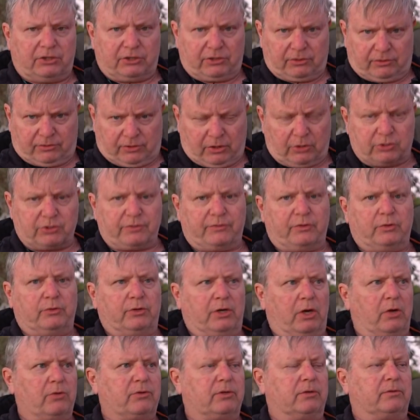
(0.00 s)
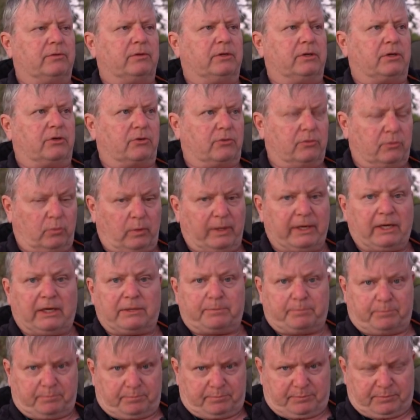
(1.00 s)
those of you who know that the one I
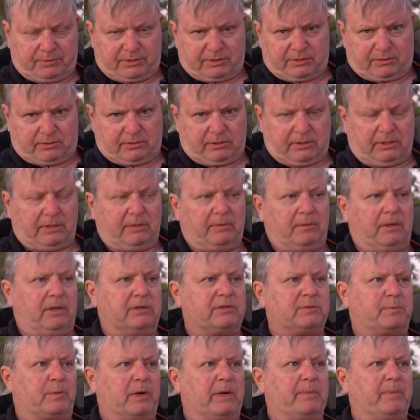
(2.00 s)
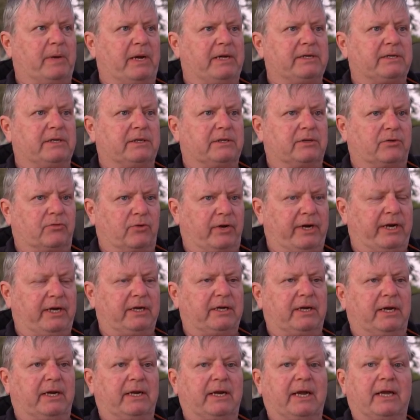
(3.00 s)
spray painted
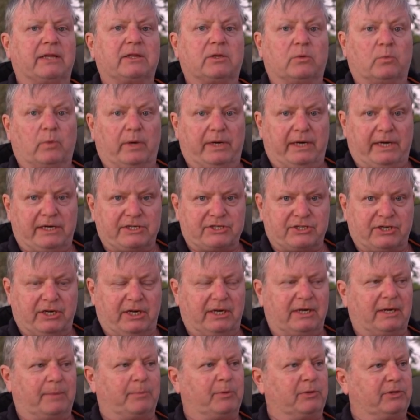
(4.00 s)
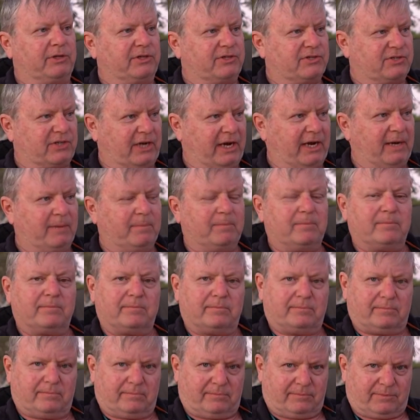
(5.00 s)
green, it had the 1HZ. I put the same
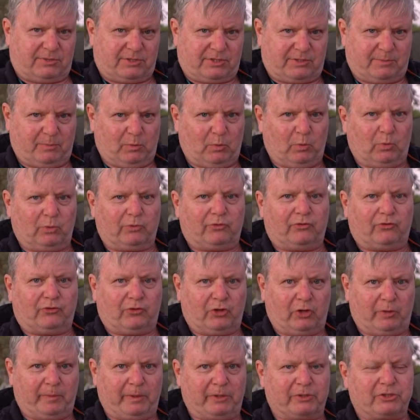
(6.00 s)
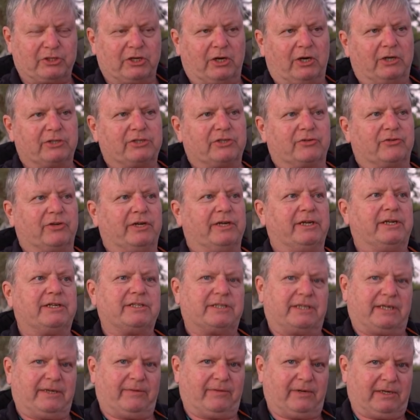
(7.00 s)
small turbocharger in it
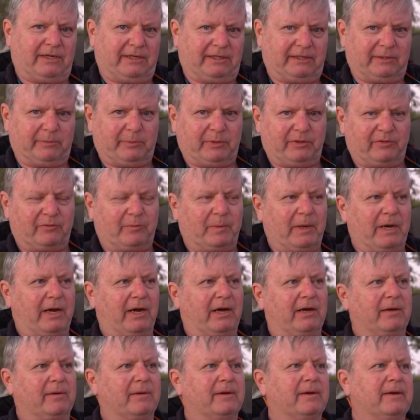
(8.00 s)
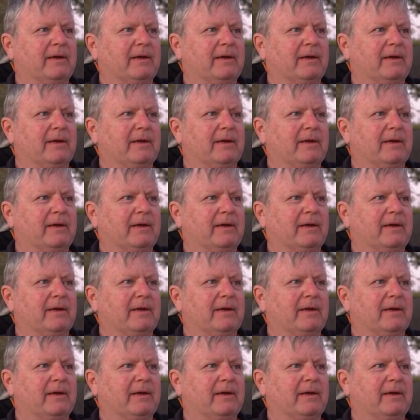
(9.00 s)
to give it a little bit of power,